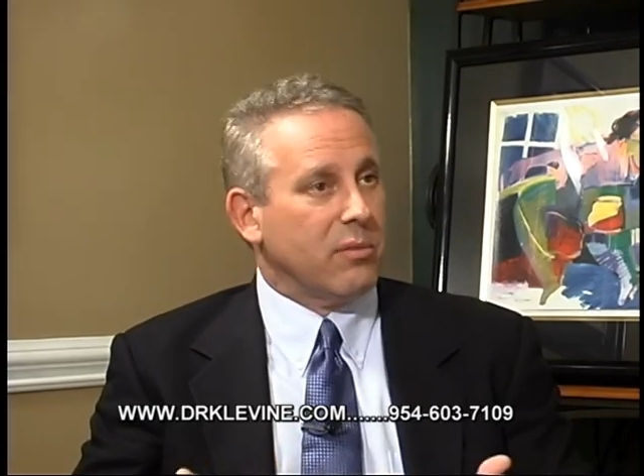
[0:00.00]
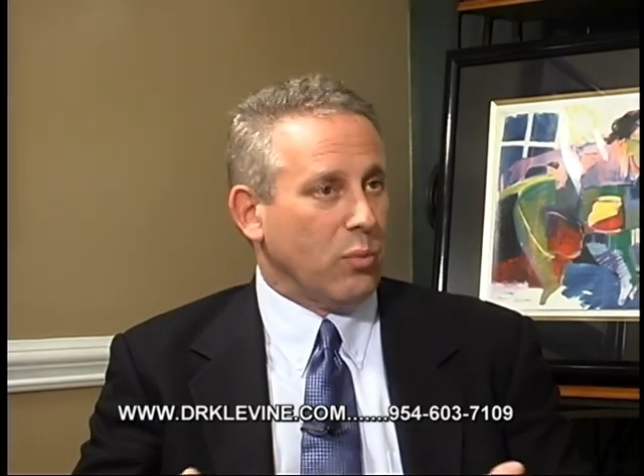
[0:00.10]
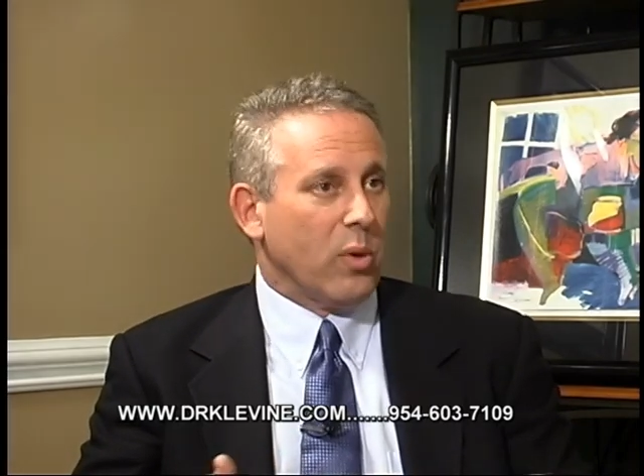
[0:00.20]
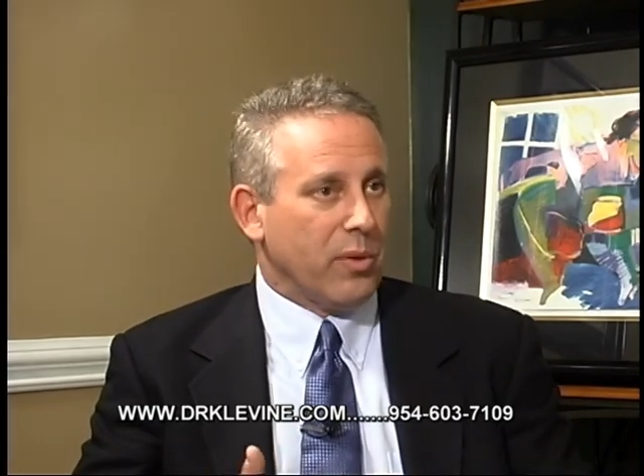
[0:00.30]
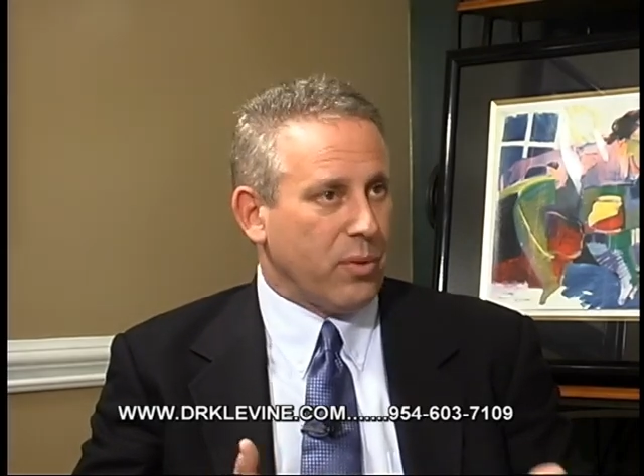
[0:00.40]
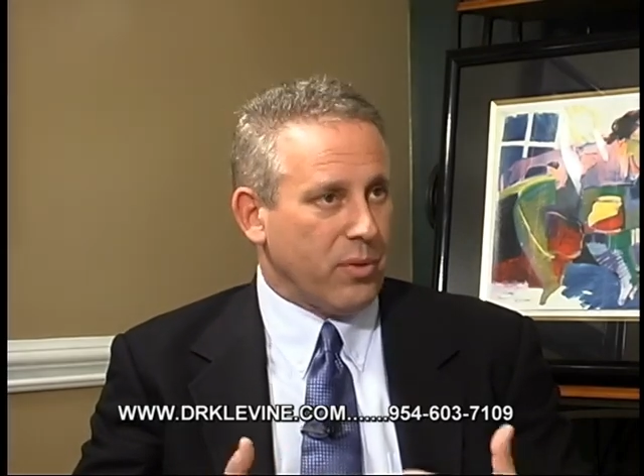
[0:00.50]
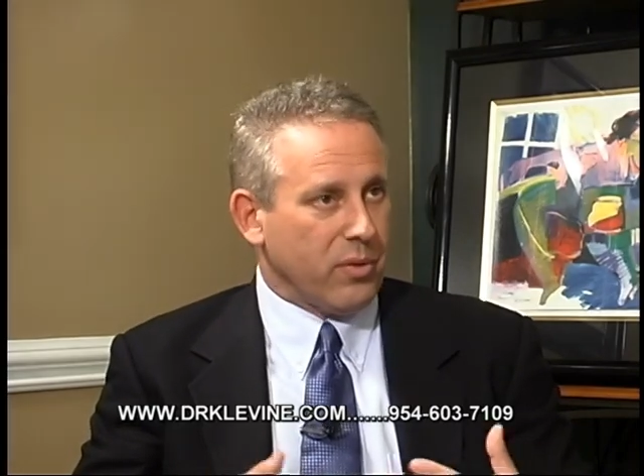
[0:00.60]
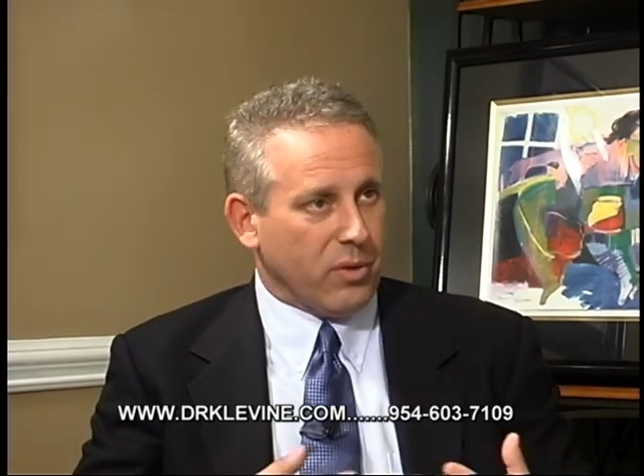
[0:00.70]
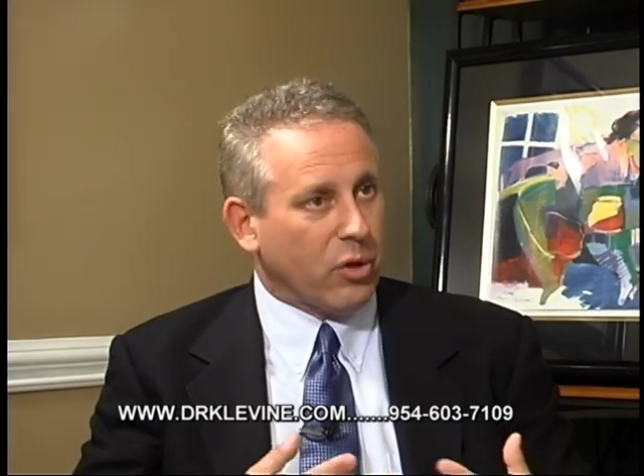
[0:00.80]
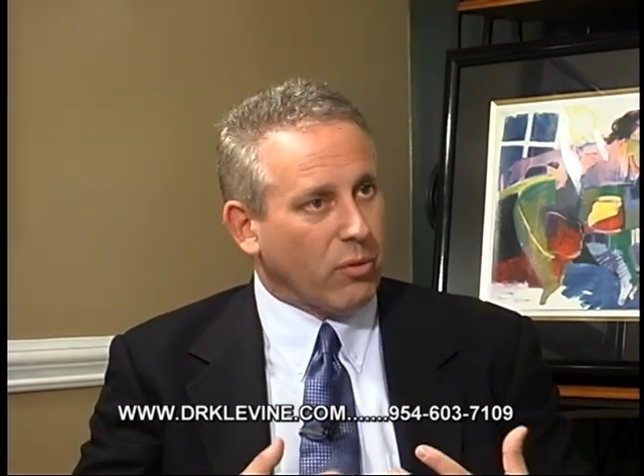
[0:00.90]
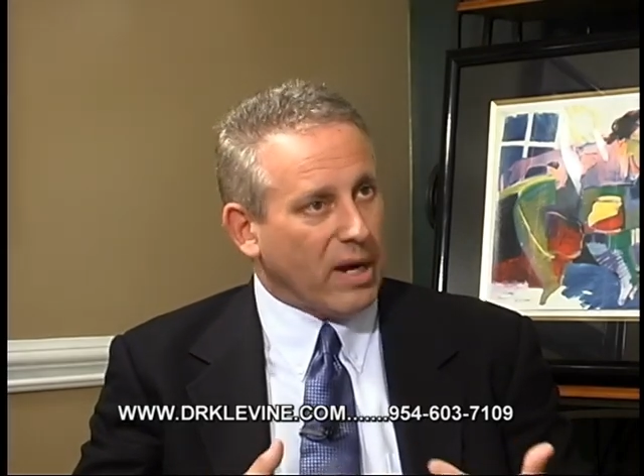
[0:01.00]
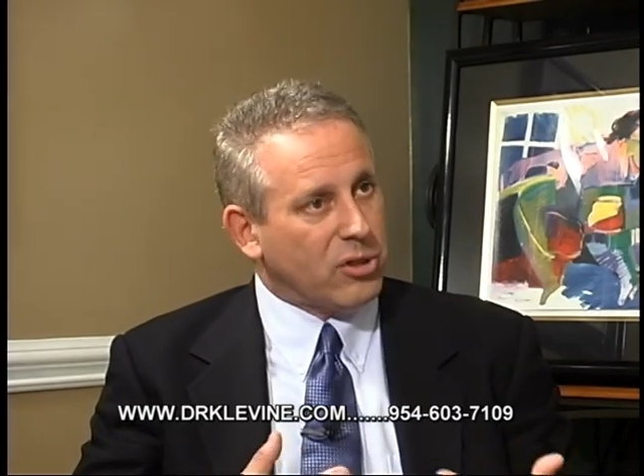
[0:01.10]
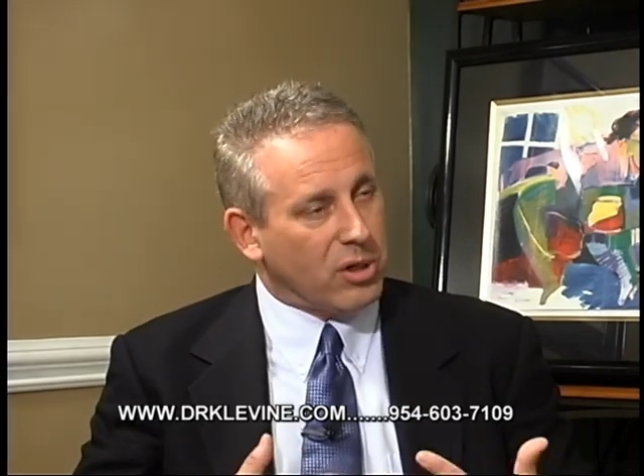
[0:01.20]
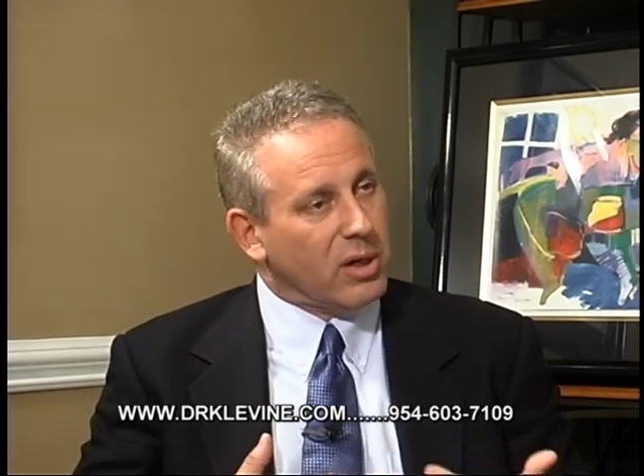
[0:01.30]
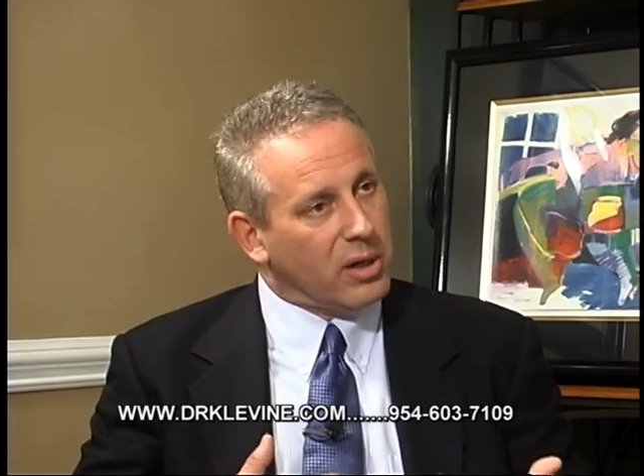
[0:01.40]
with the
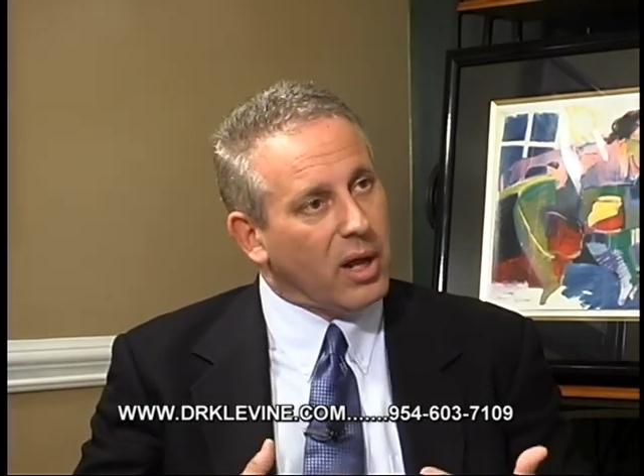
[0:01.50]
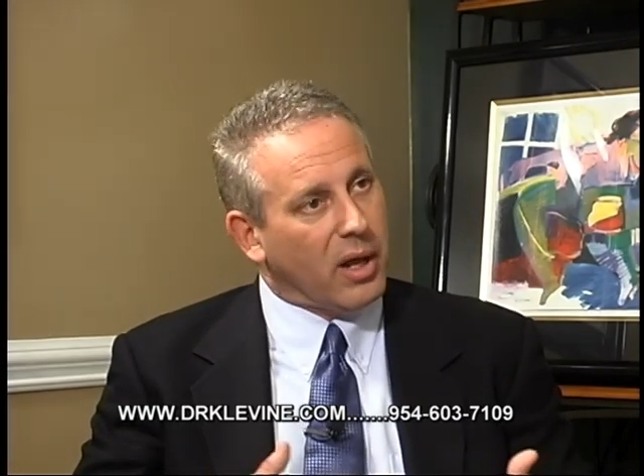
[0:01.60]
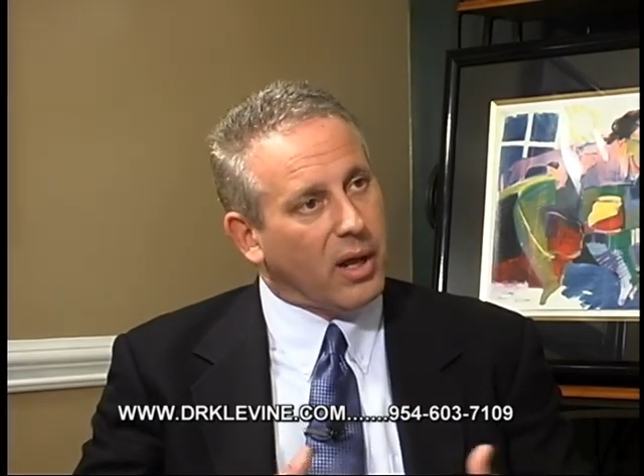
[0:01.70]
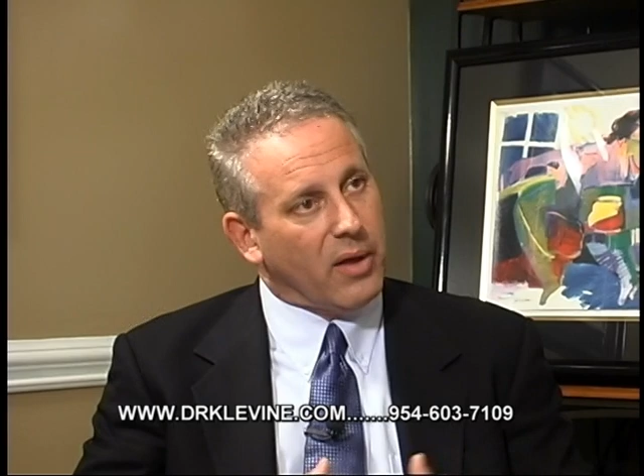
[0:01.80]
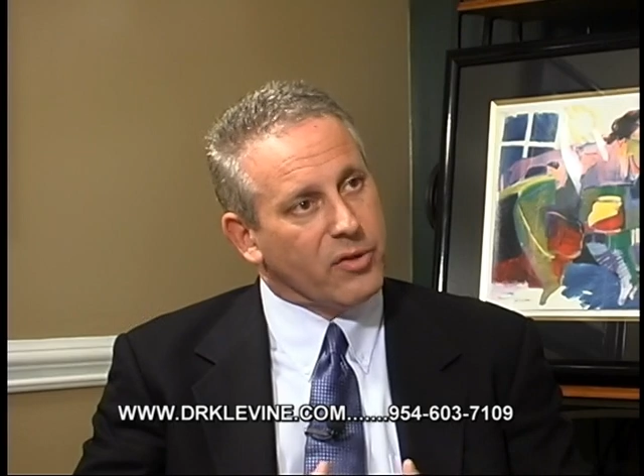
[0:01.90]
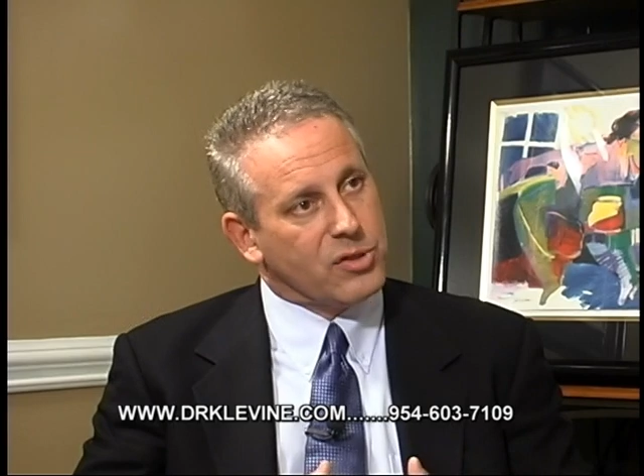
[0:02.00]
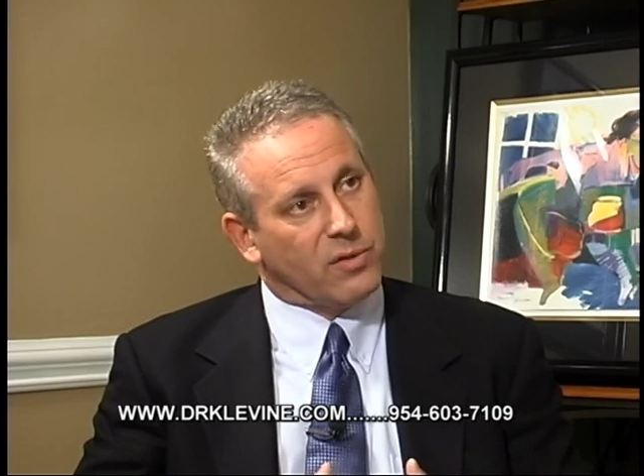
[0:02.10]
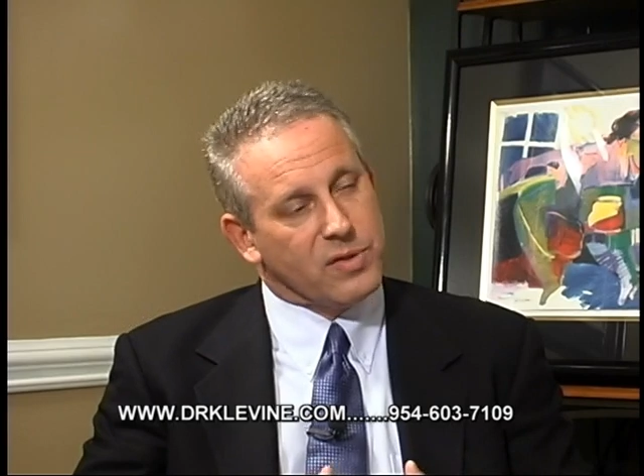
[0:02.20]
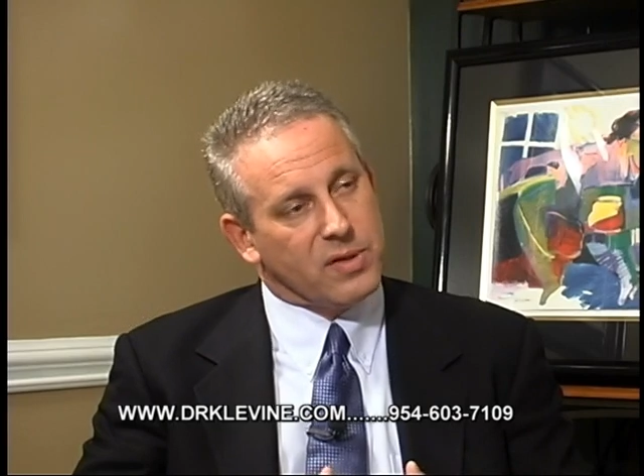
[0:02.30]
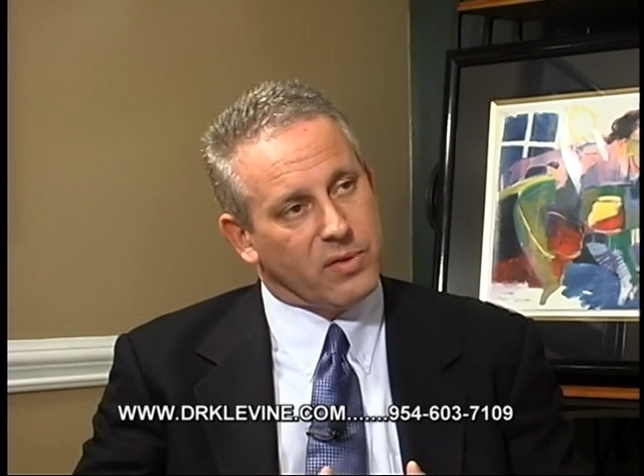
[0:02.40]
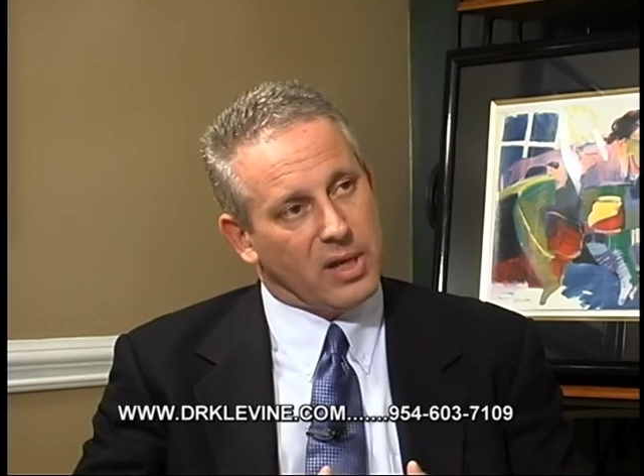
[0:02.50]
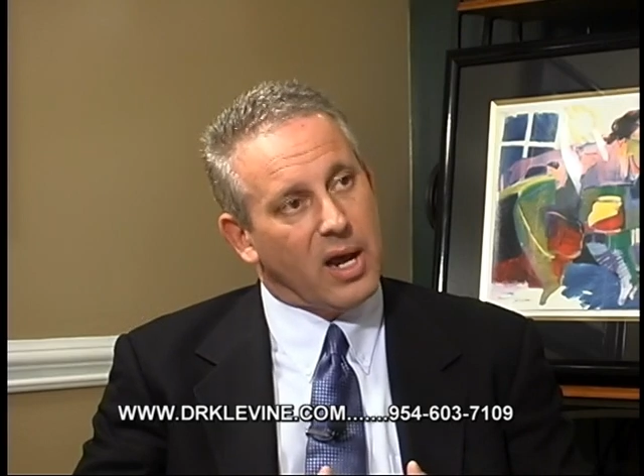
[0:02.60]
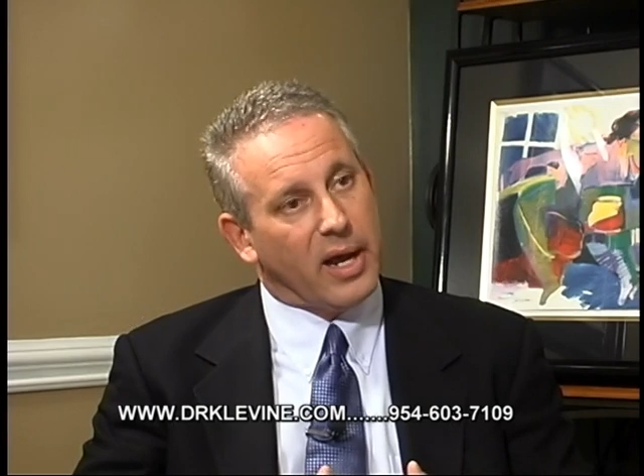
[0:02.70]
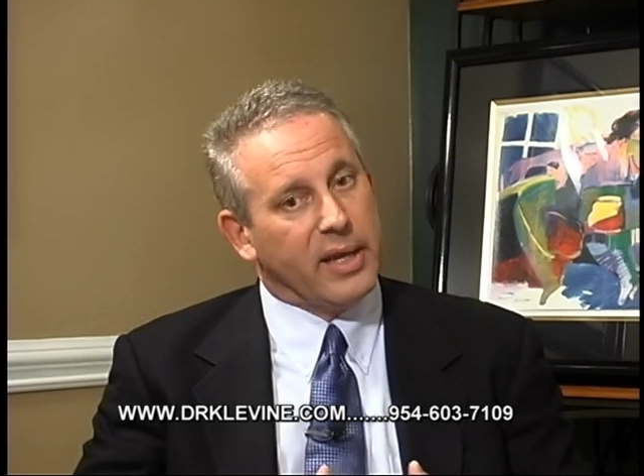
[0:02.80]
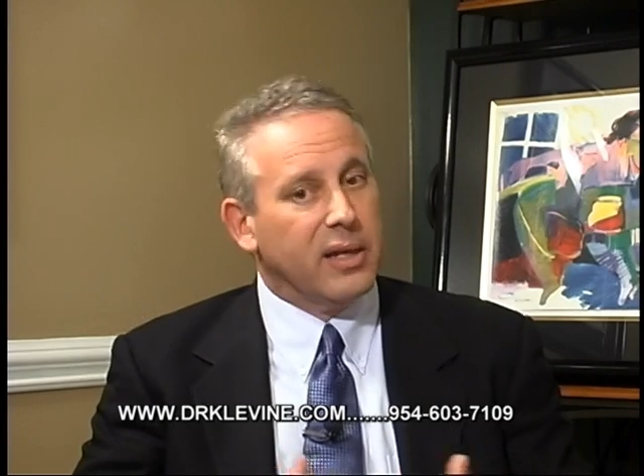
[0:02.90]
correction on the surface of the
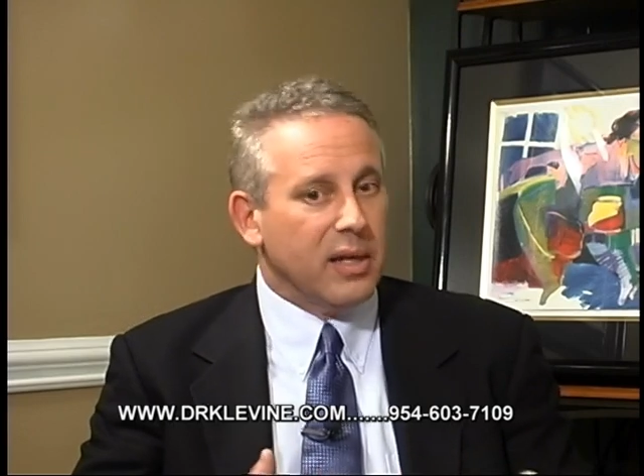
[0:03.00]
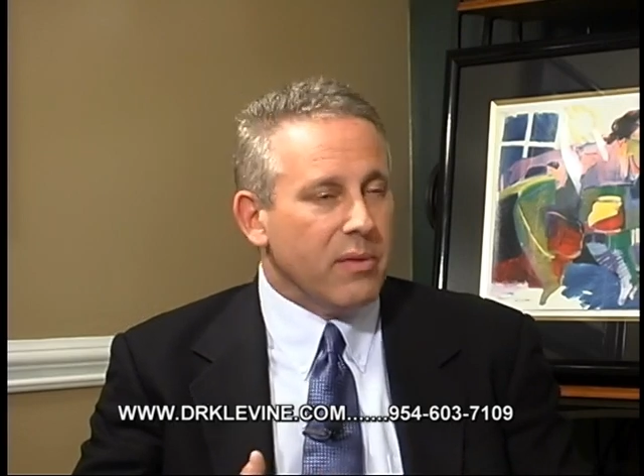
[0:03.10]
eye,